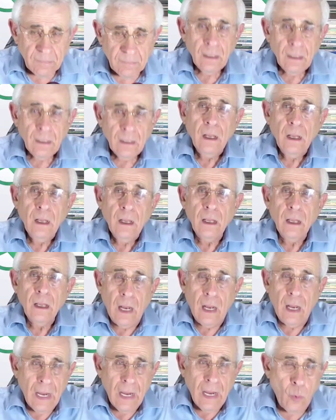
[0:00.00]
Now, why do
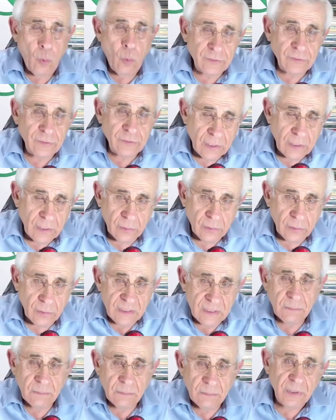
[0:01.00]
they do this? Because
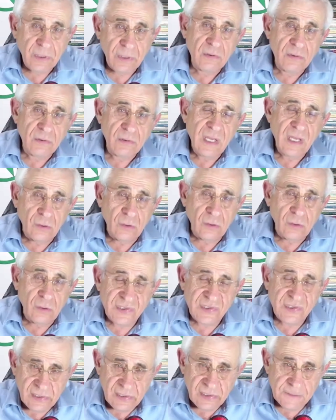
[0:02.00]
they are not states.
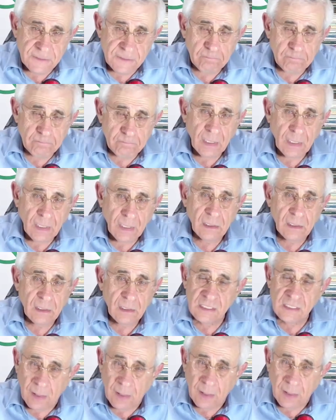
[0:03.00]
Hezbollah in the
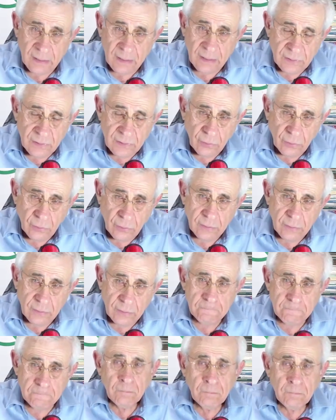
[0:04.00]
north
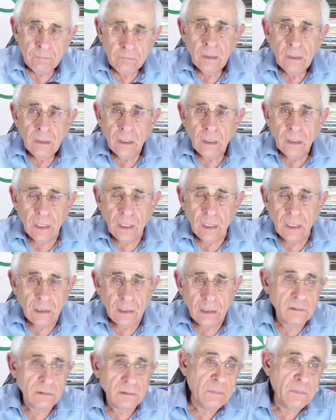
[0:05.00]
and the
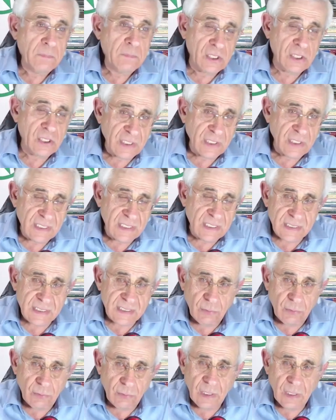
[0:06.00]
militias in Syria
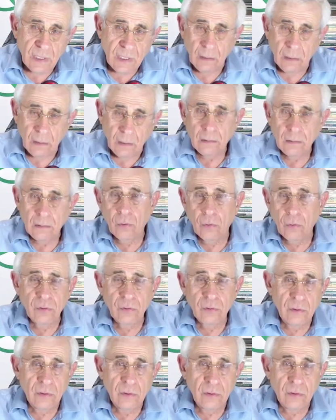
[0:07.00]
or those in
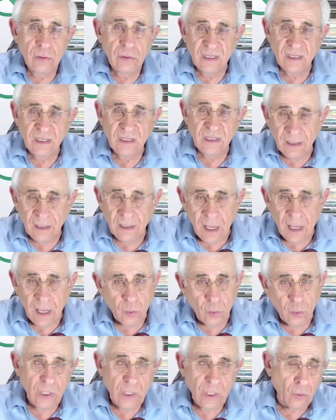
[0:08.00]
Iraq who will
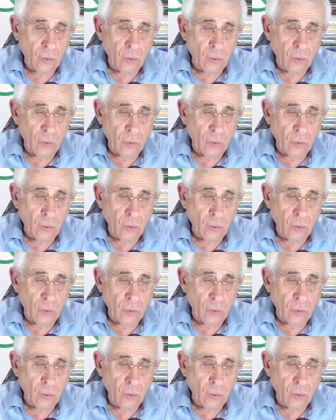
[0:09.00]
launch